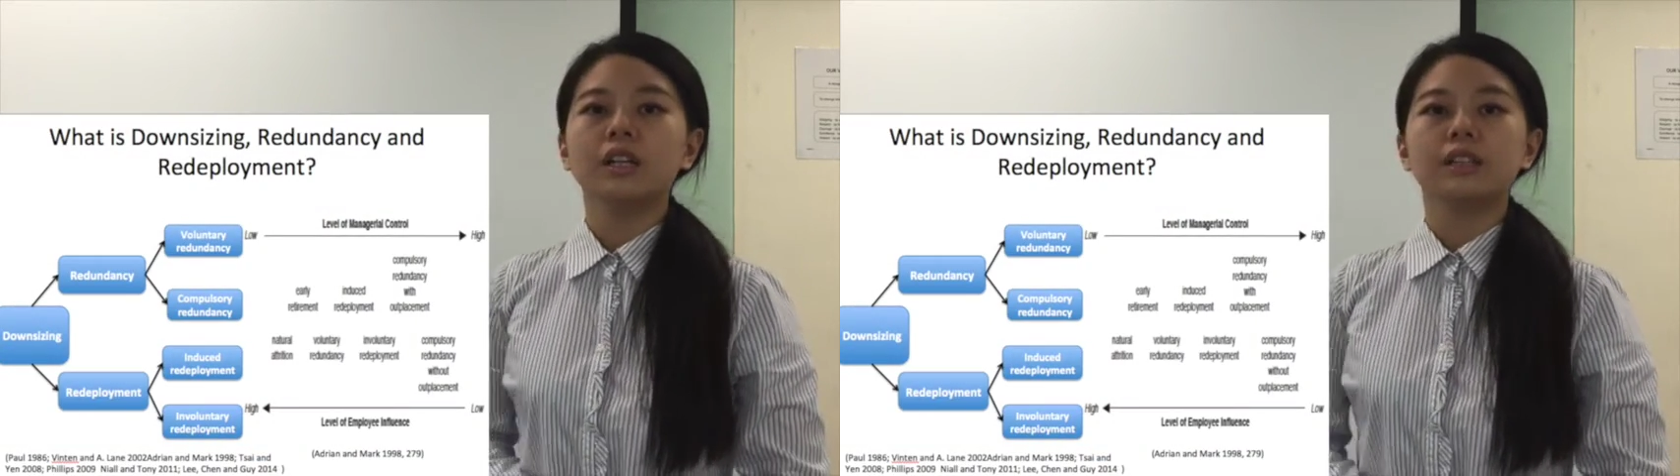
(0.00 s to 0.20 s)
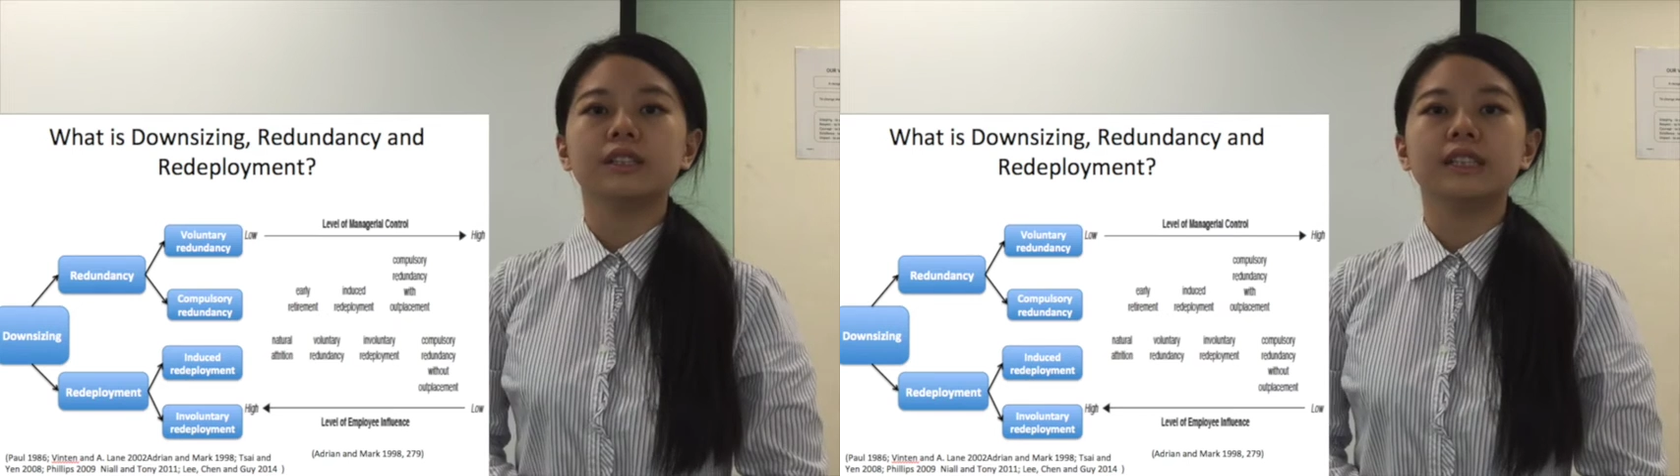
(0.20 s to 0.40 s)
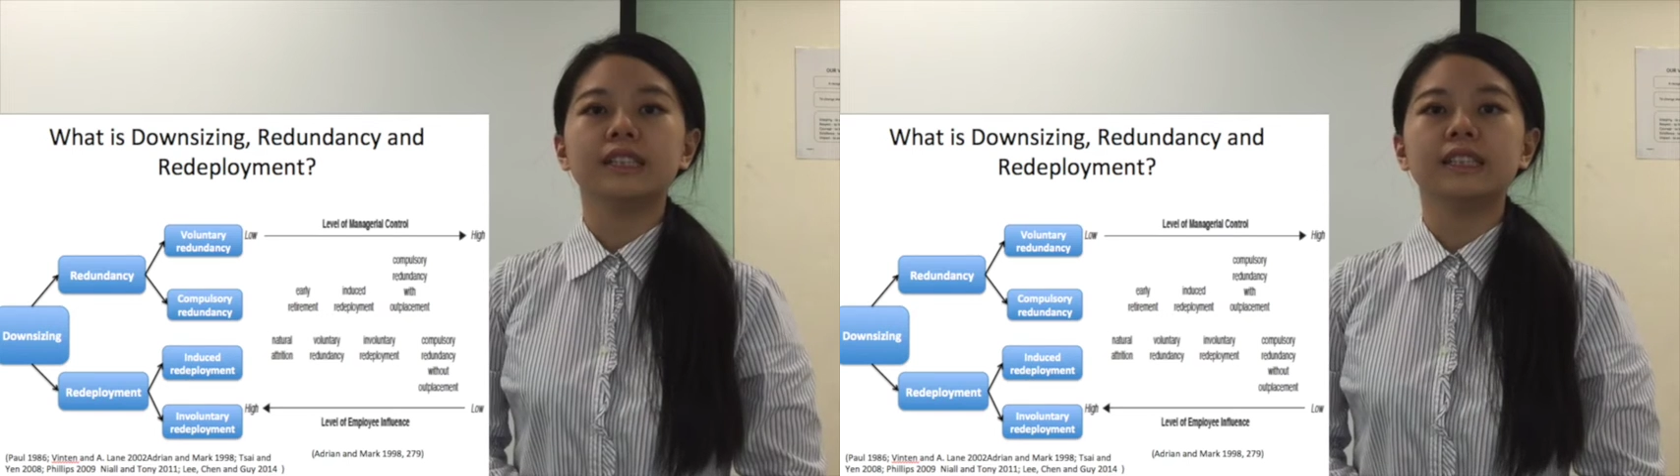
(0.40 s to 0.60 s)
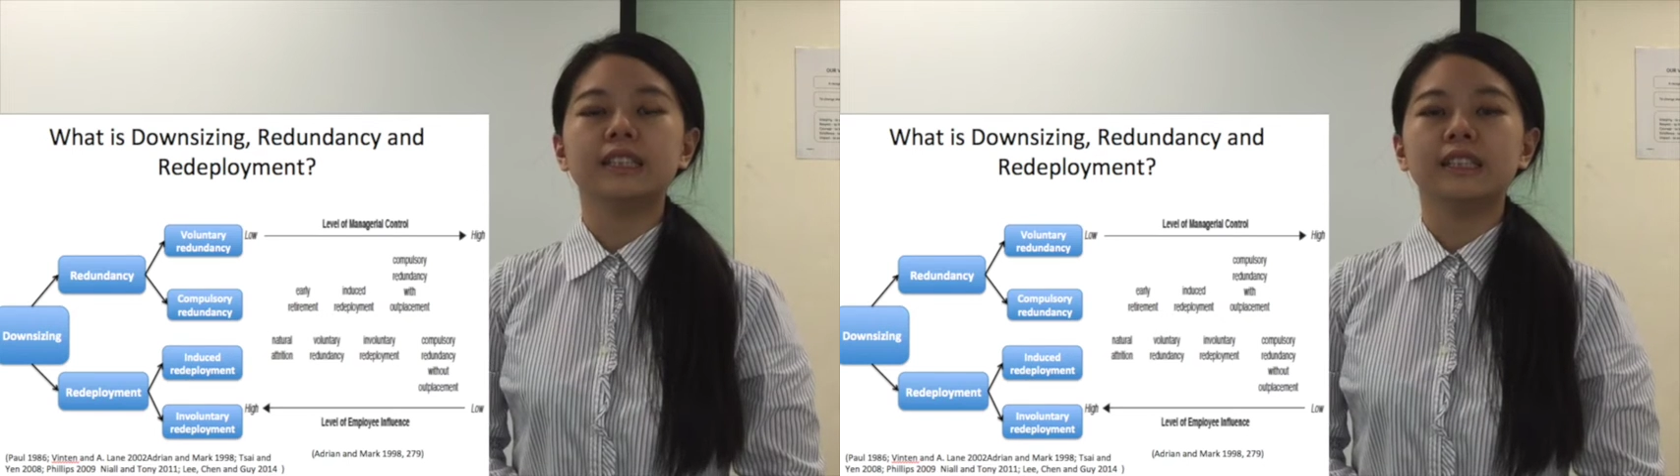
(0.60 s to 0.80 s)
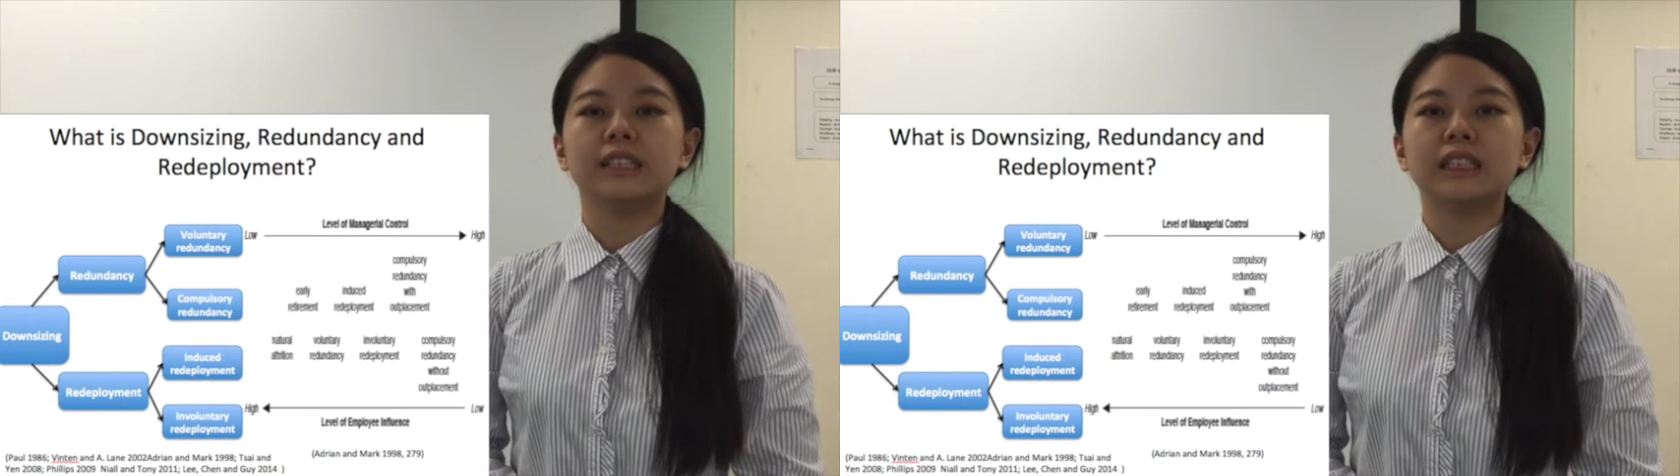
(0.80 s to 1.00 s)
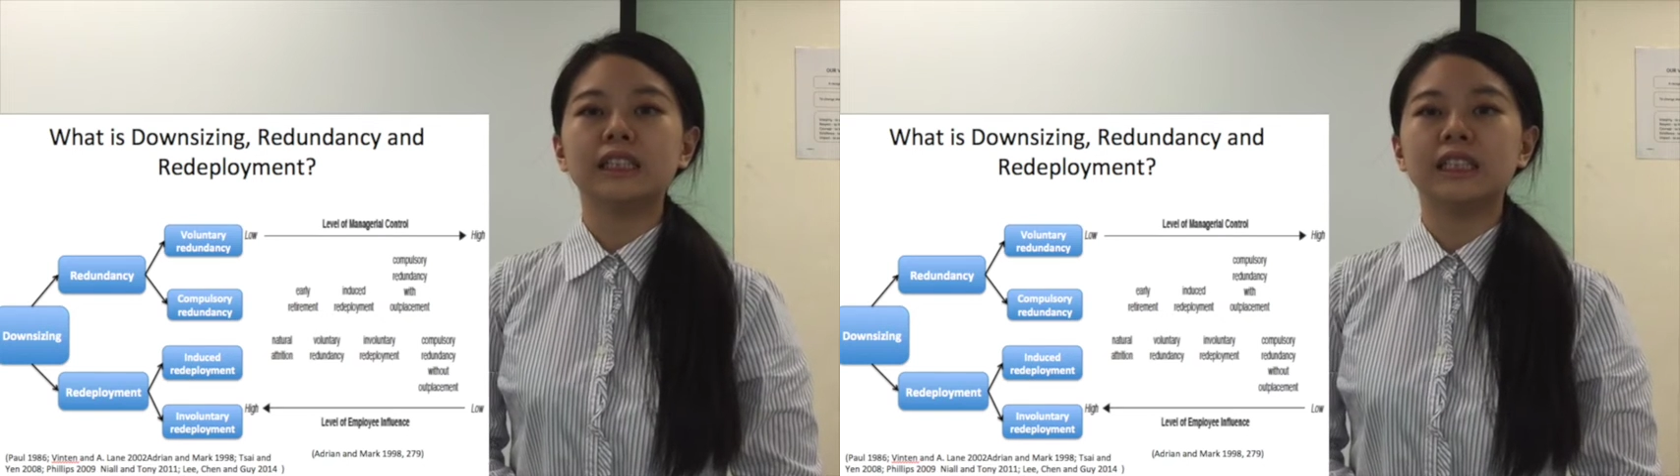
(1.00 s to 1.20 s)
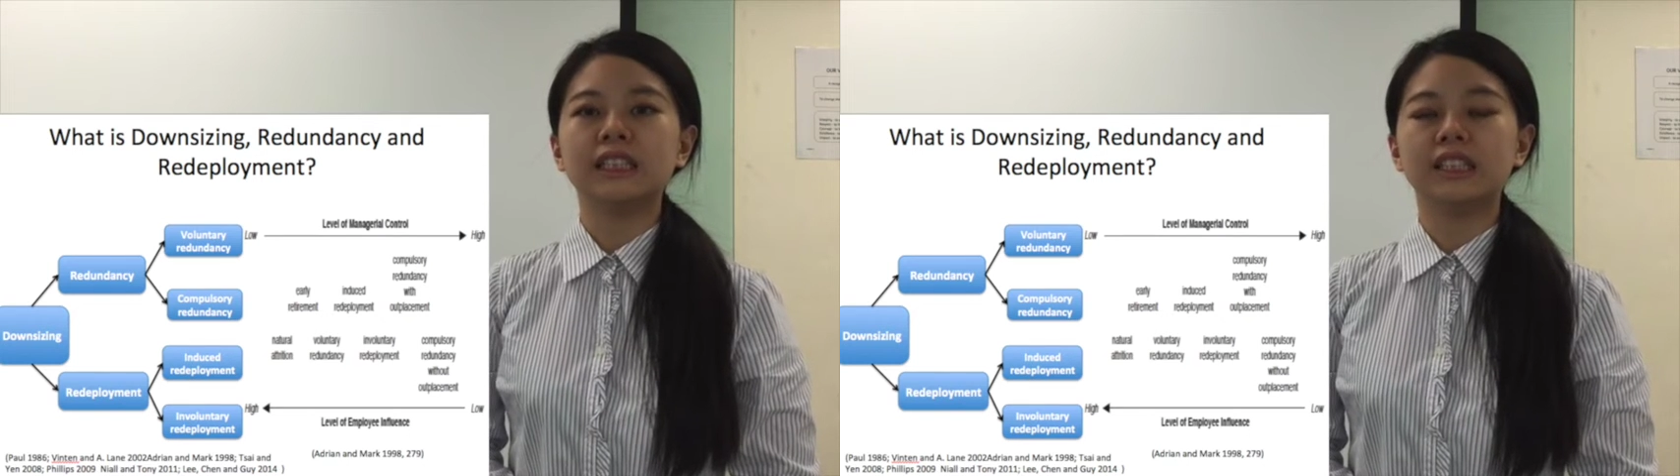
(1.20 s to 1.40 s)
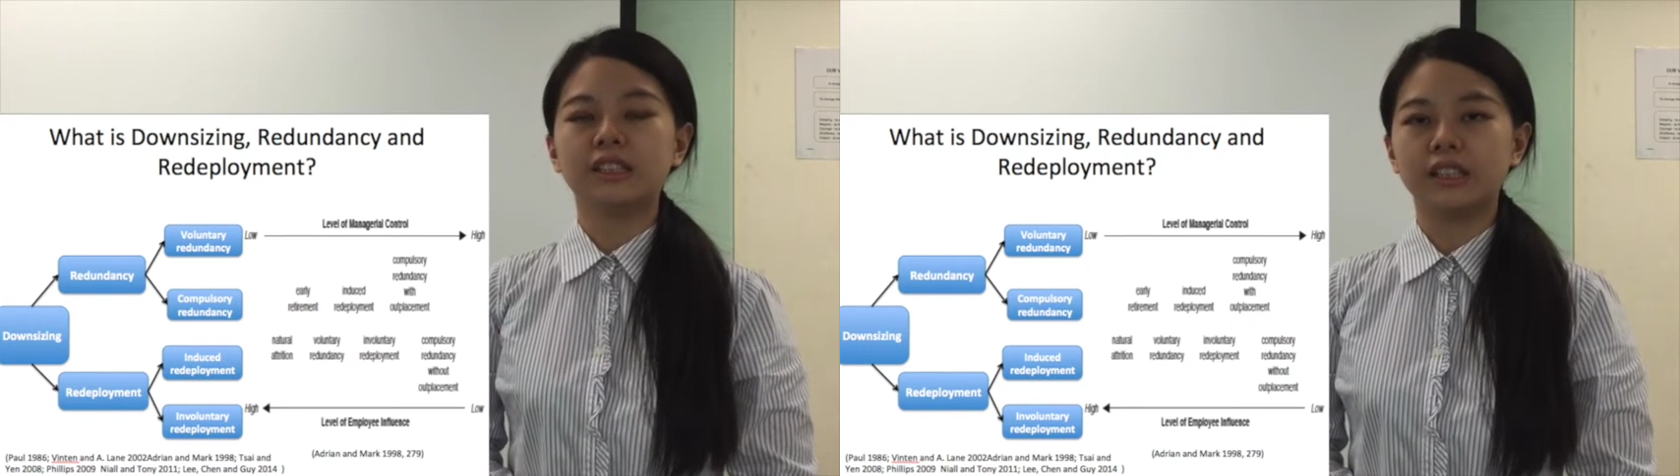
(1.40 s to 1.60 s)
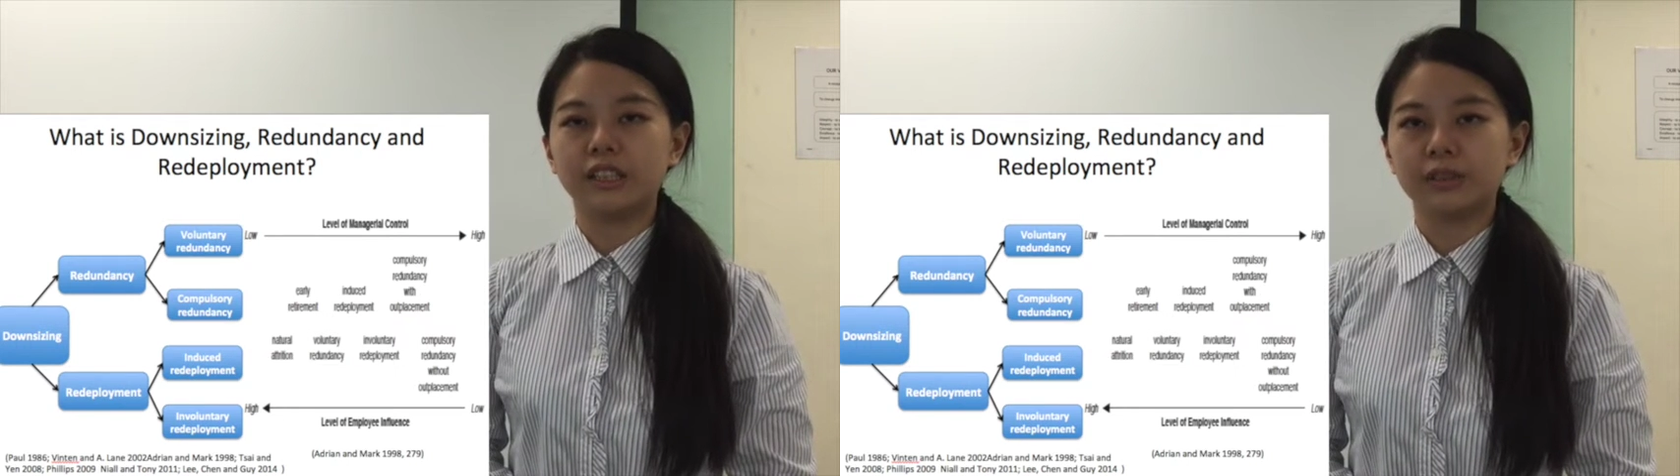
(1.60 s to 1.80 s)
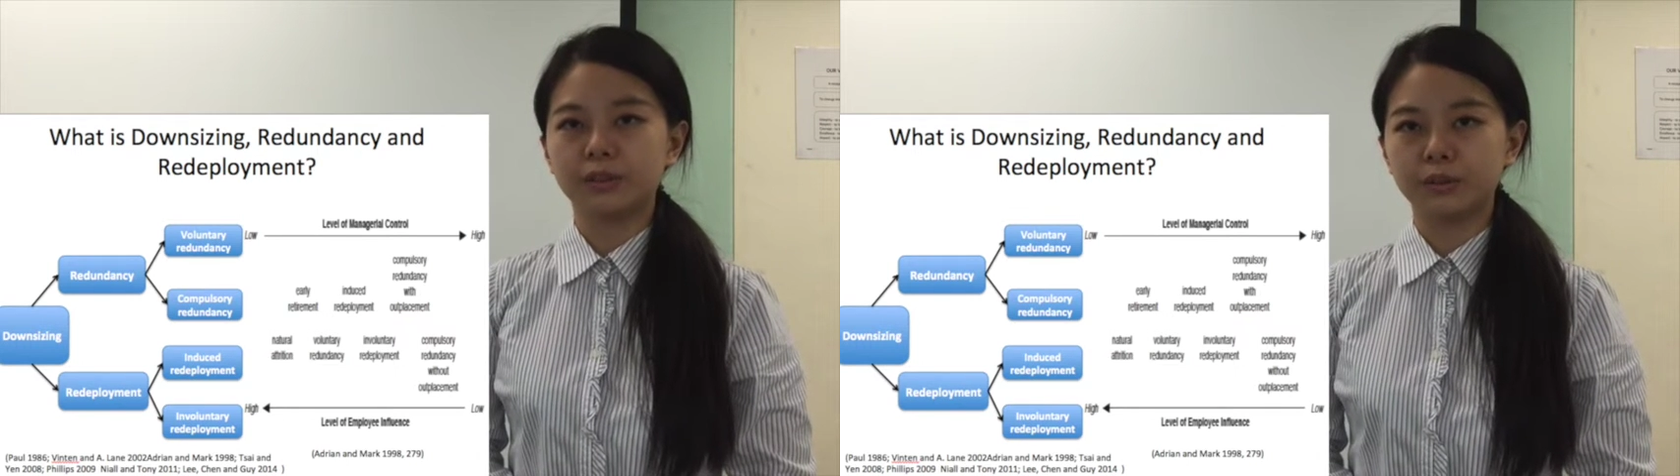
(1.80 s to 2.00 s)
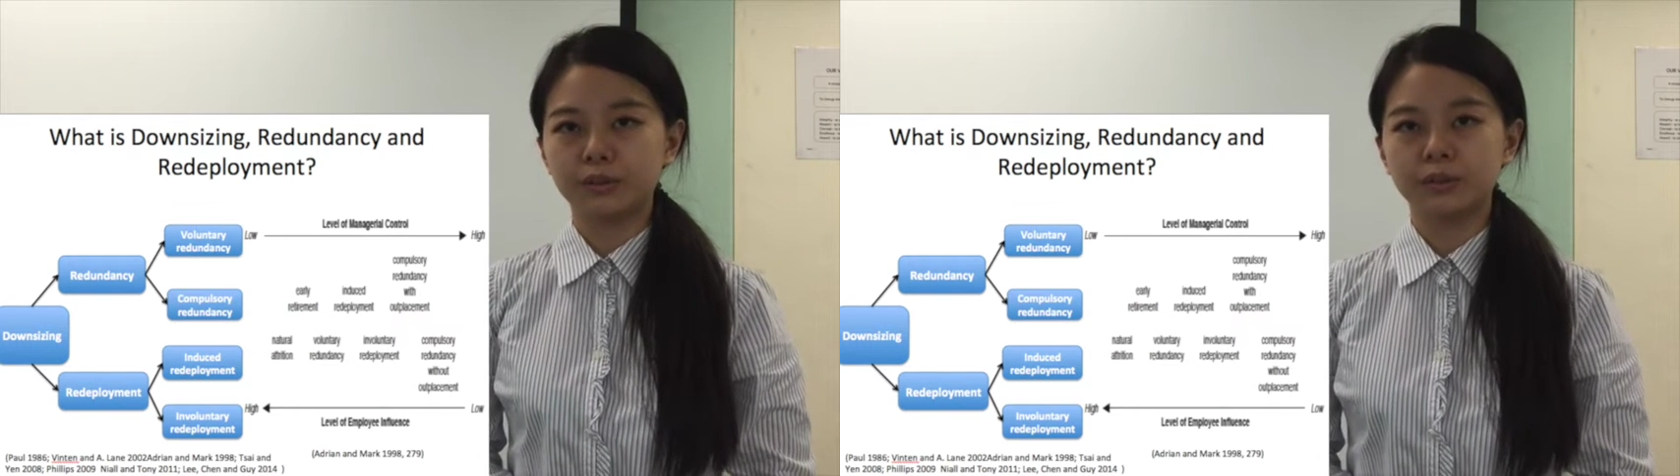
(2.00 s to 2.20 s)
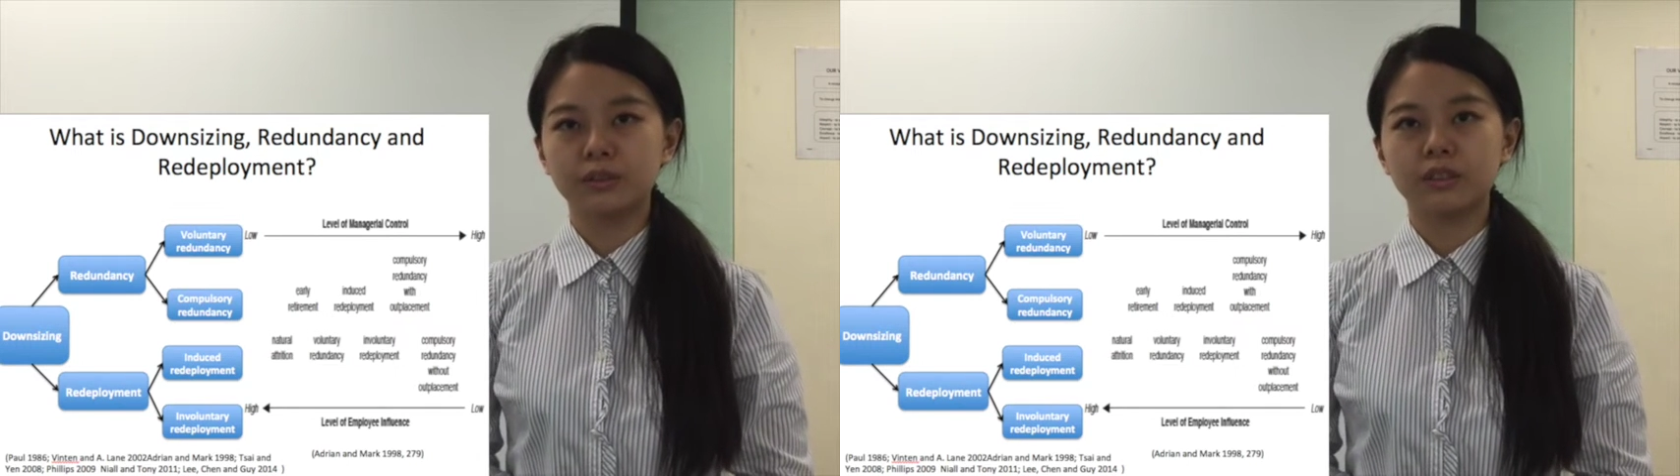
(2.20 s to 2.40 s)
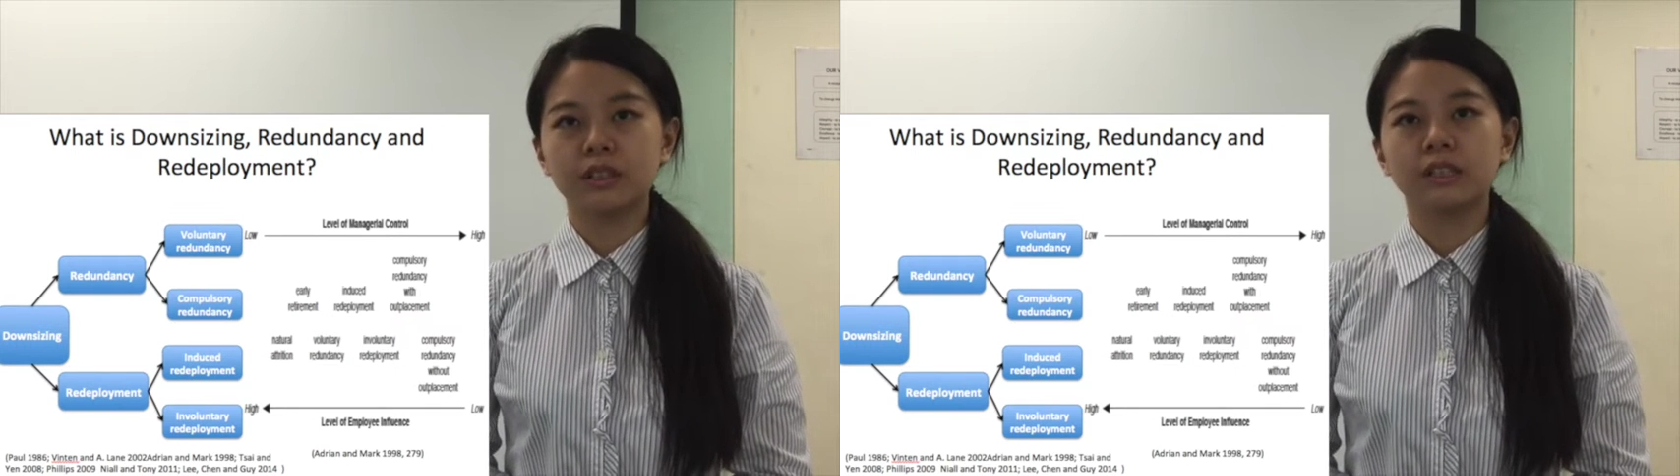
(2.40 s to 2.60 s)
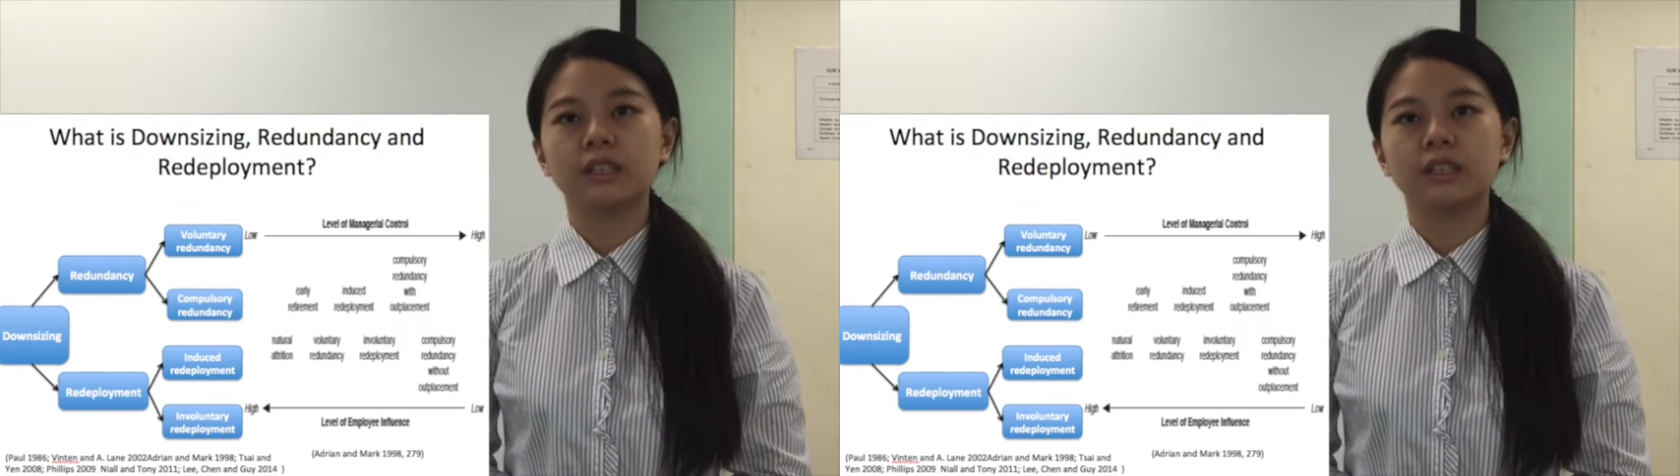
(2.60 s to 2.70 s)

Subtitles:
you can see downsizing includes